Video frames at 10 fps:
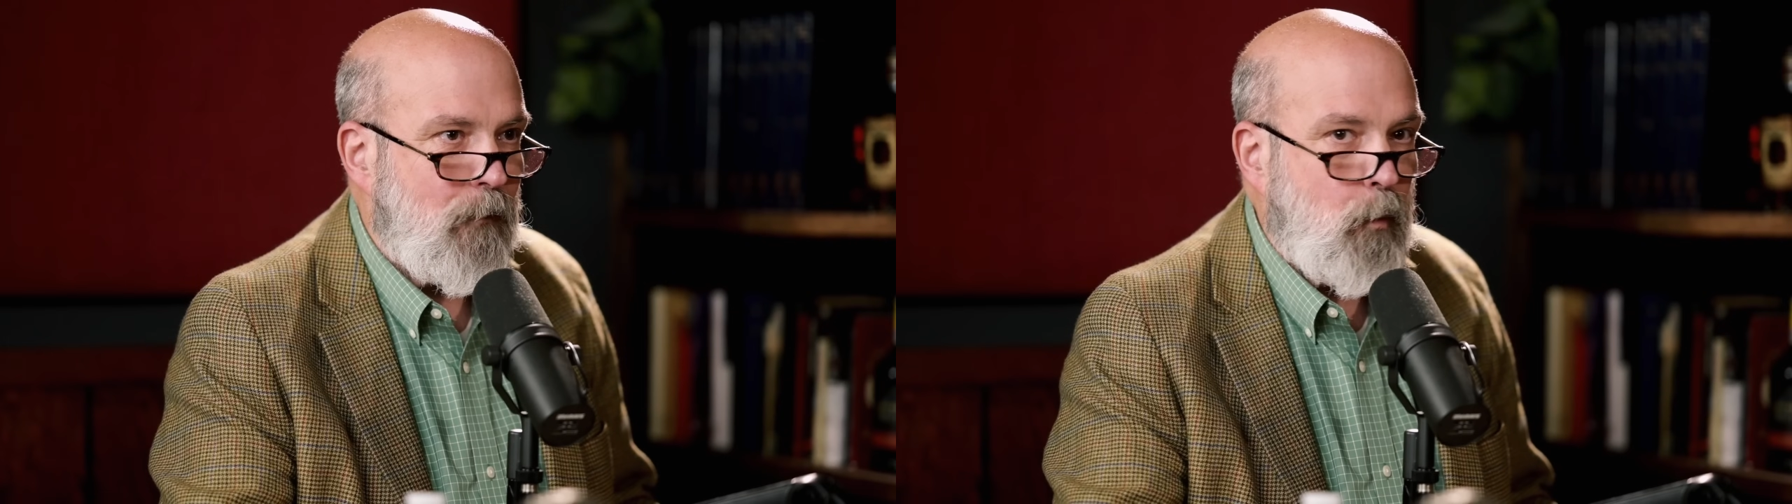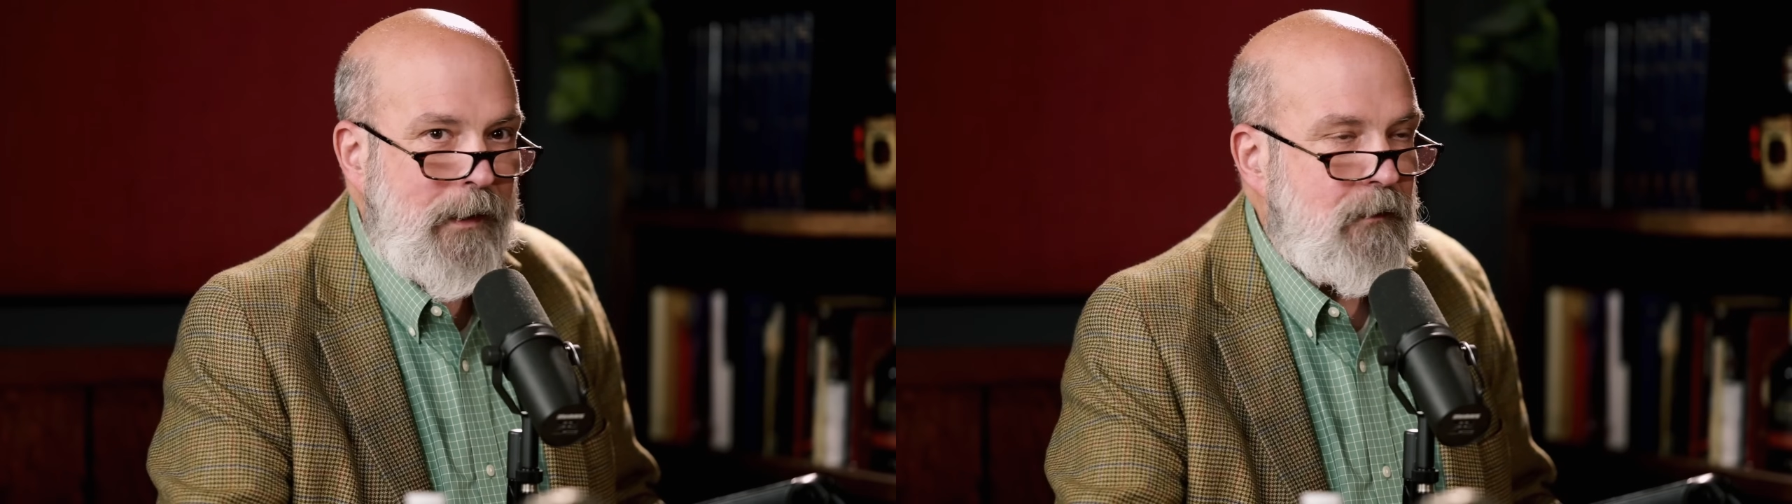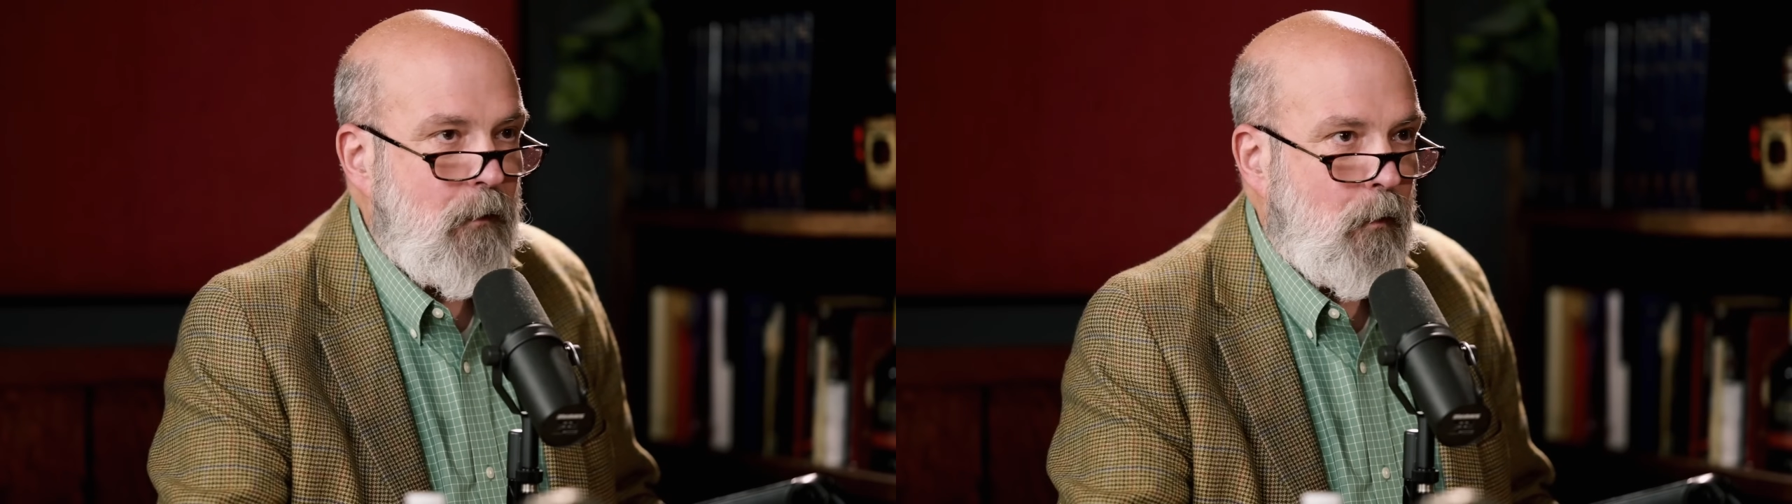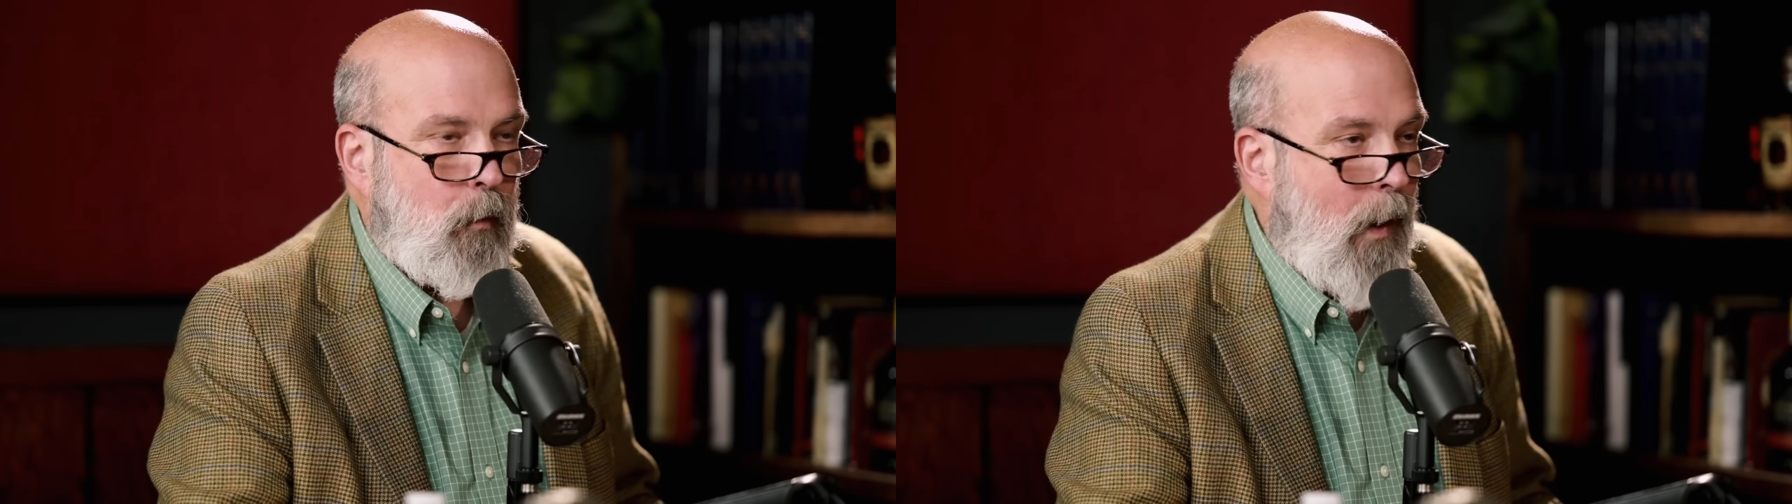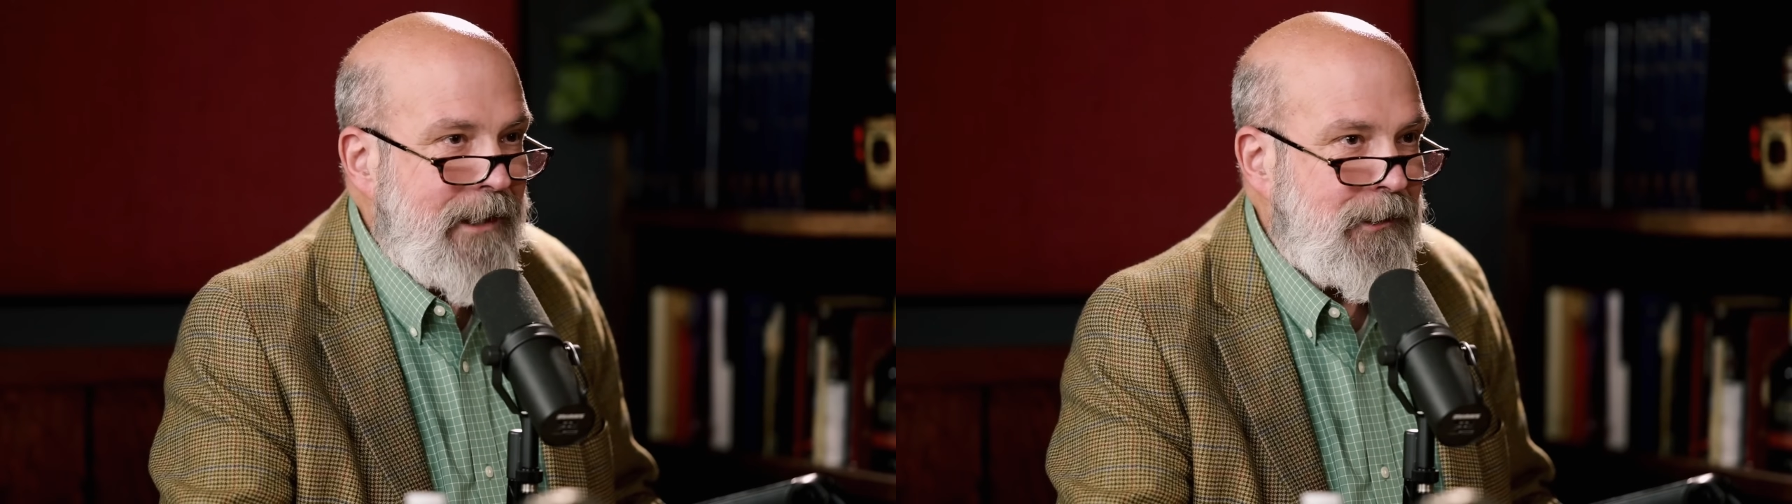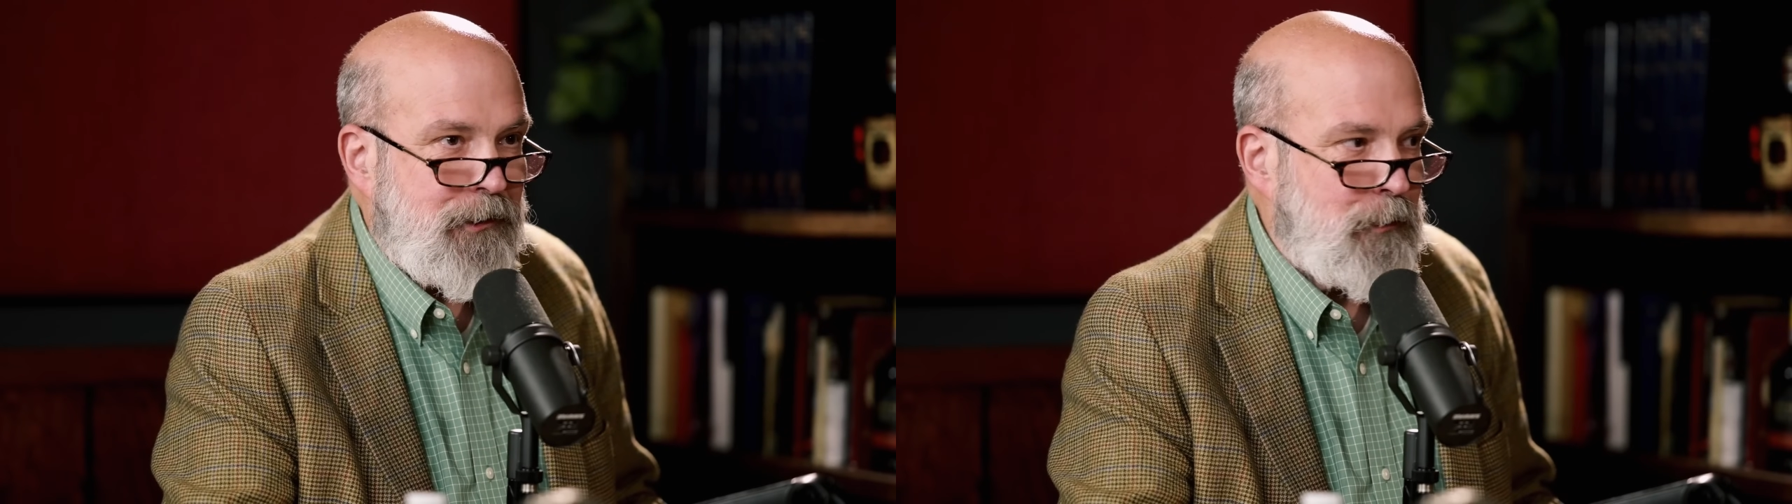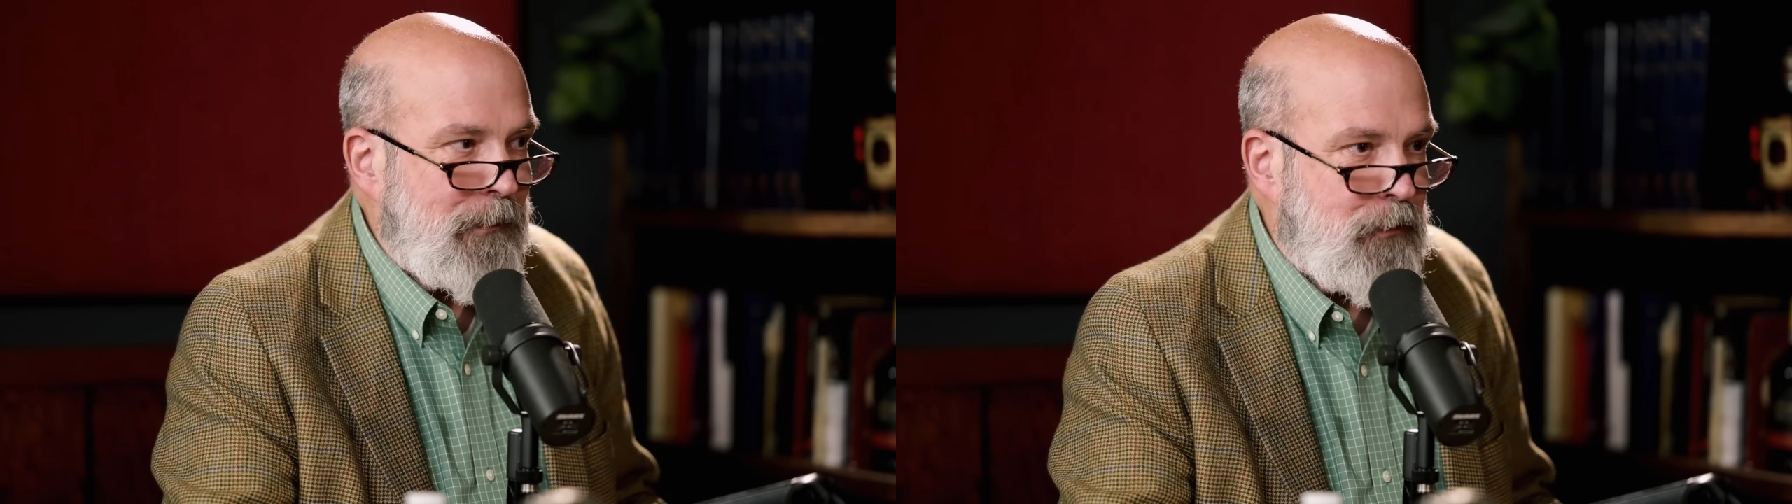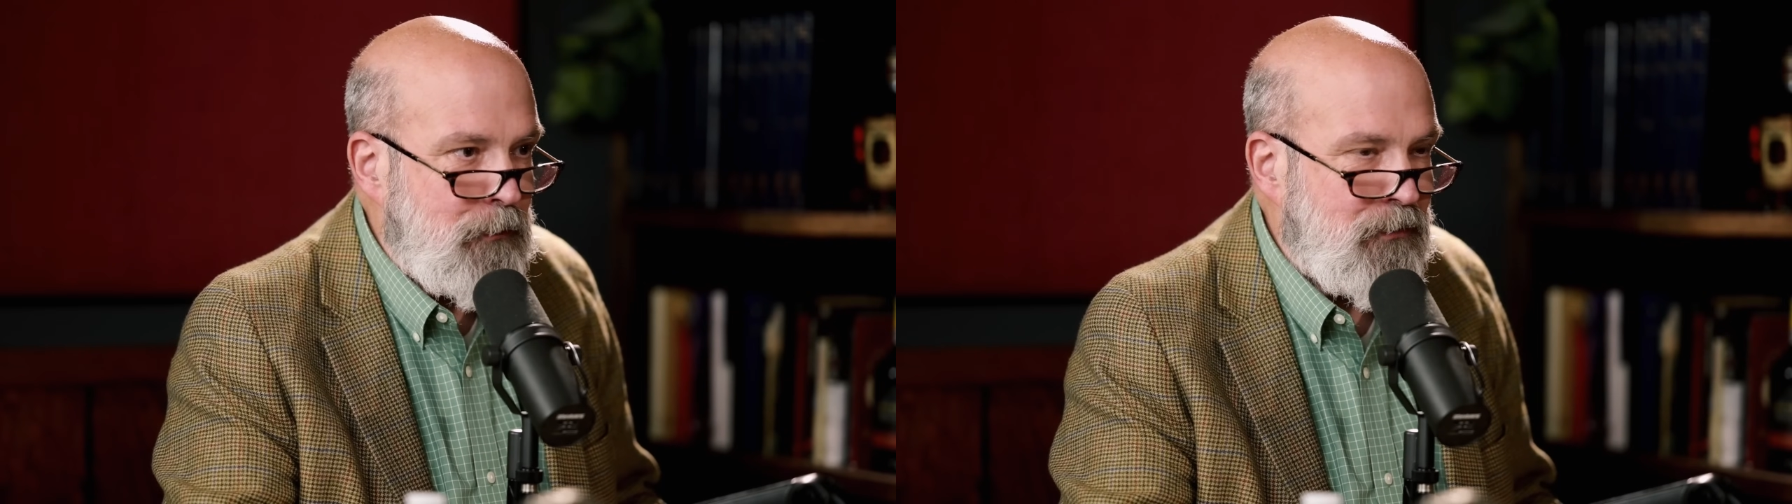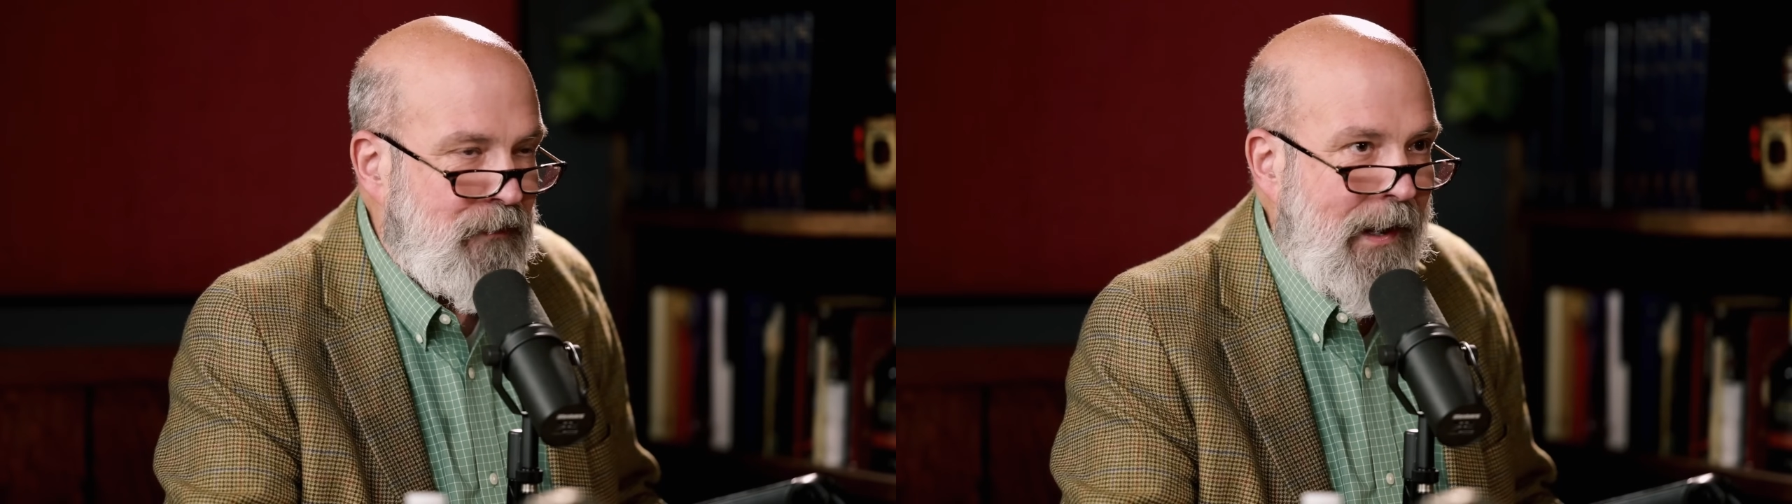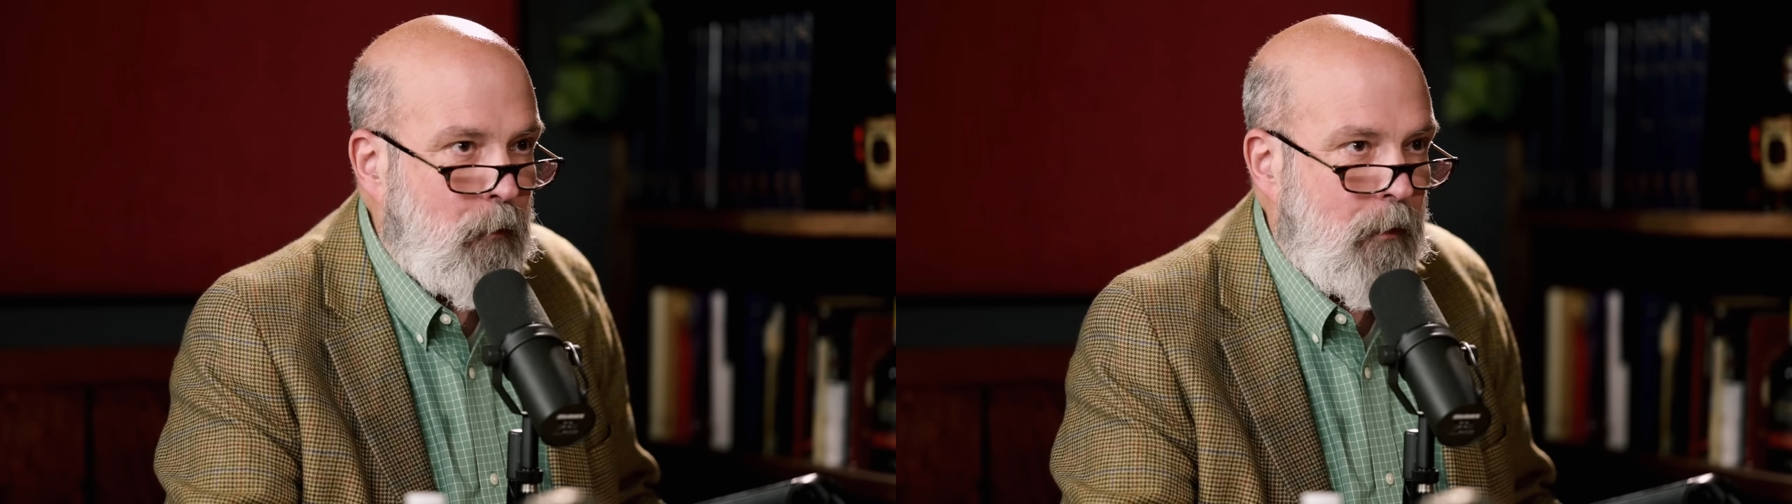What why did you induce
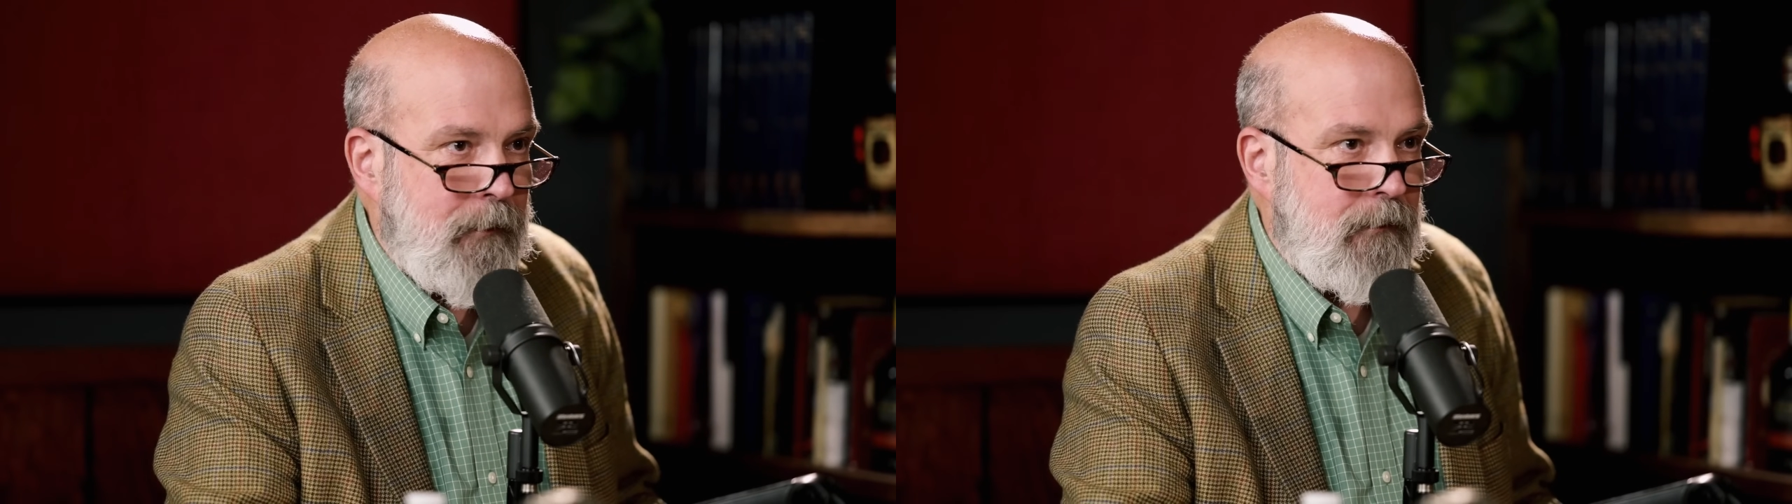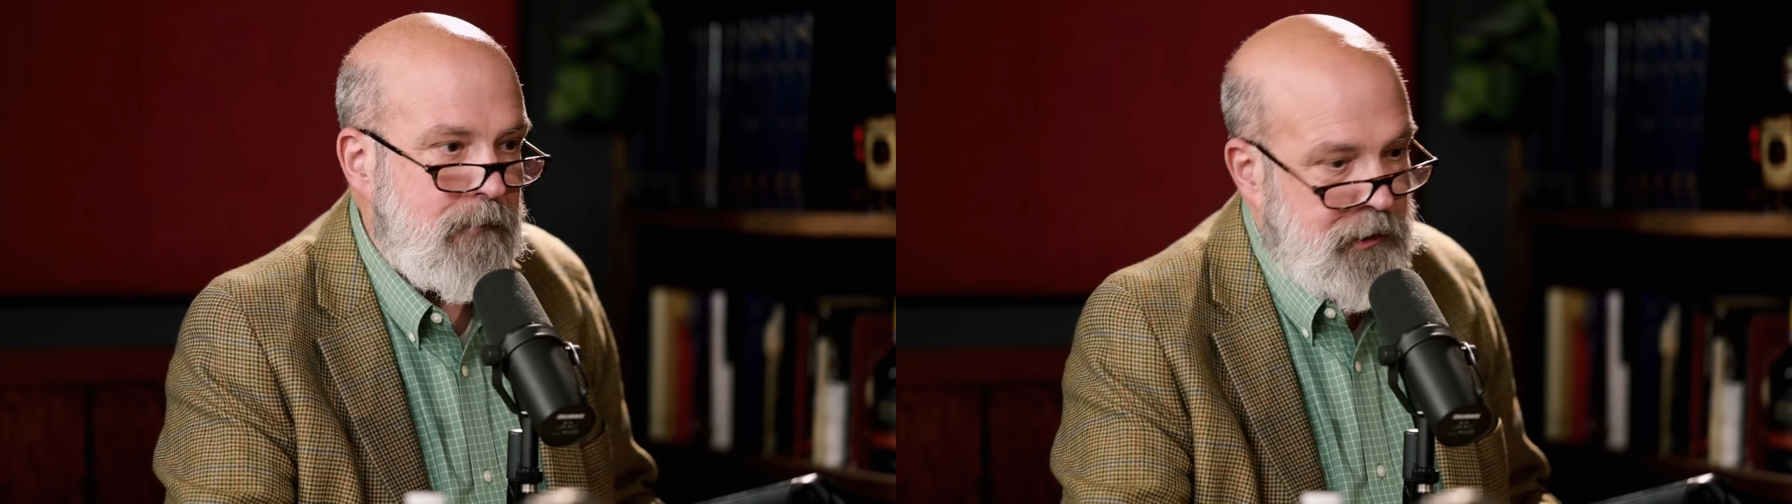that woman?